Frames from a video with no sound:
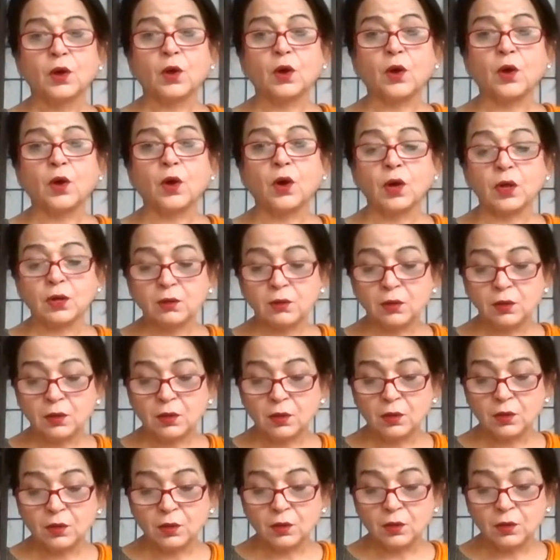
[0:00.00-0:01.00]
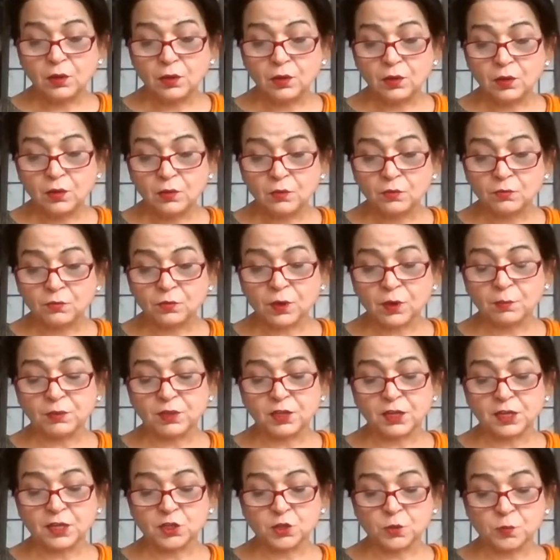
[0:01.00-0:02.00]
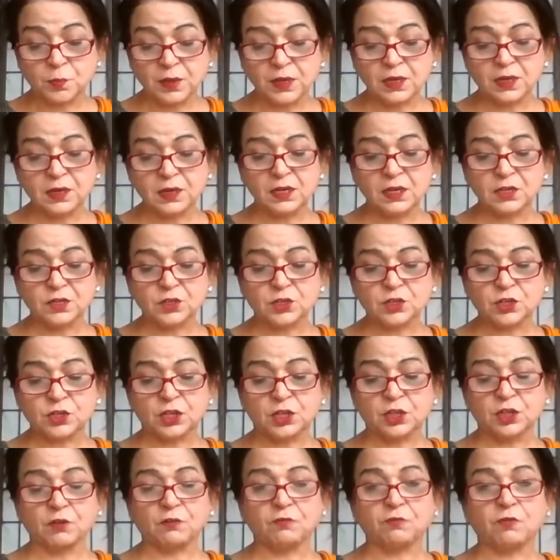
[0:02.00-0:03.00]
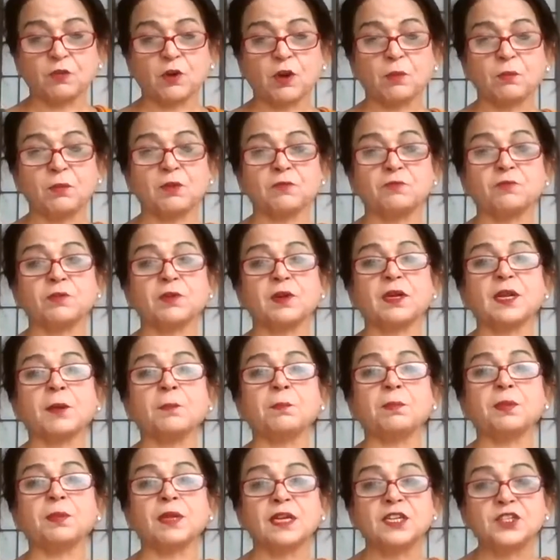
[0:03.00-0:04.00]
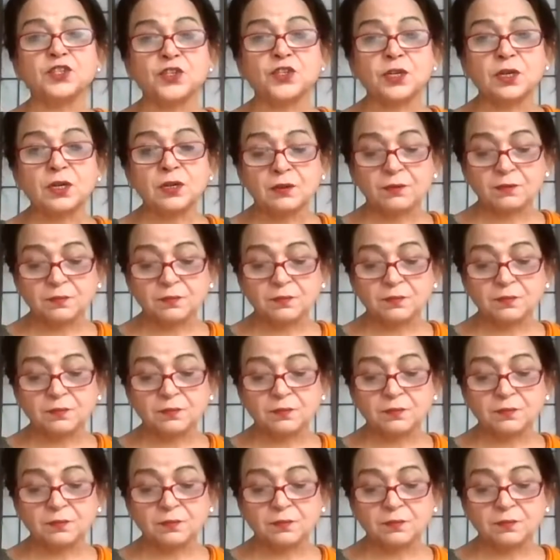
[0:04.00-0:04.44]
or from the experienced in the form of temptation